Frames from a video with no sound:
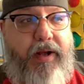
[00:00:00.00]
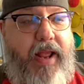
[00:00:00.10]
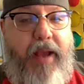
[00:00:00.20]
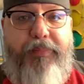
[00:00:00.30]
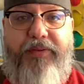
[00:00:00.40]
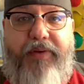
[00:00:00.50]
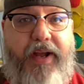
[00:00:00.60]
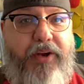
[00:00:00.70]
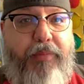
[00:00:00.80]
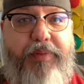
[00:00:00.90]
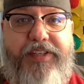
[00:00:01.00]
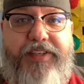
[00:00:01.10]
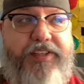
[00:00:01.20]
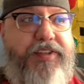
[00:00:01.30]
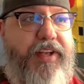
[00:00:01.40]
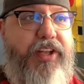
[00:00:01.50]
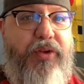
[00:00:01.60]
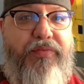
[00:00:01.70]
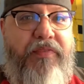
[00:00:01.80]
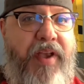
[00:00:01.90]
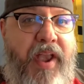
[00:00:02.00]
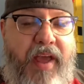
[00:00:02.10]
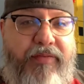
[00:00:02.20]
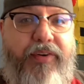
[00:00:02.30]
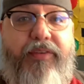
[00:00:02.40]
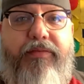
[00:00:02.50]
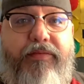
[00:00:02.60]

amplify your business like you've never